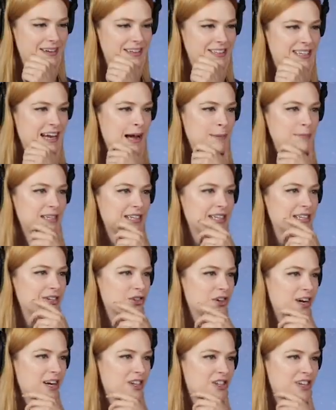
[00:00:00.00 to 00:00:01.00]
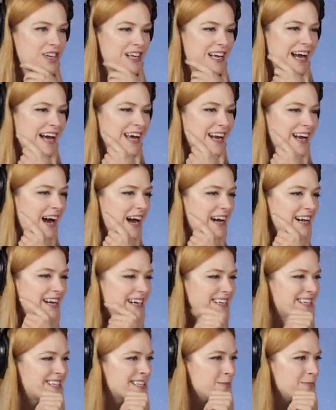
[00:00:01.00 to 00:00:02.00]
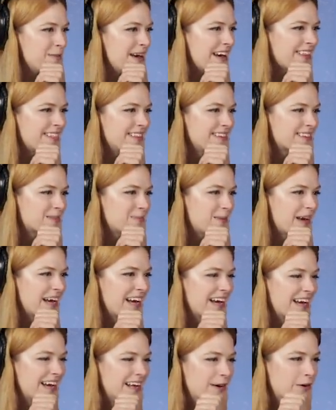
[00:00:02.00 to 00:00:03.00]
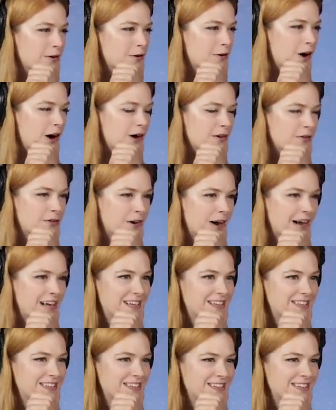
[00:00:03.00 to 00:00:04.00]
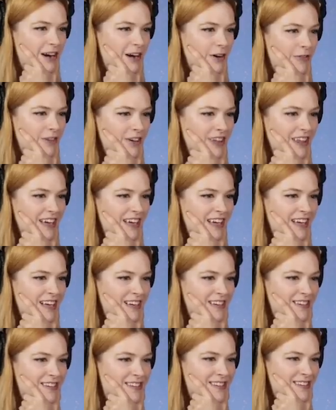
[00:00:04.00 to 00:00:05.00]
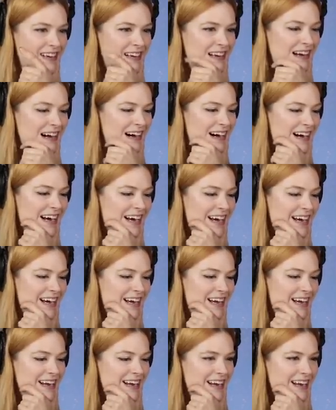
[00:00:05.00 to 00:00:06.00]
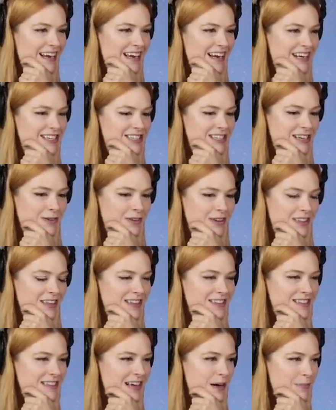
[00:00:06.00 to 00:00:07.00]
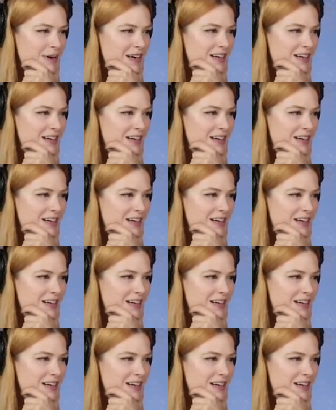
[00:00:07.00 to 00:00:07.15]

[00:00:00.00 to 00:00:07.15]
attempting introduction again. I need to make this man our friend. I feel like he's not engaging with us that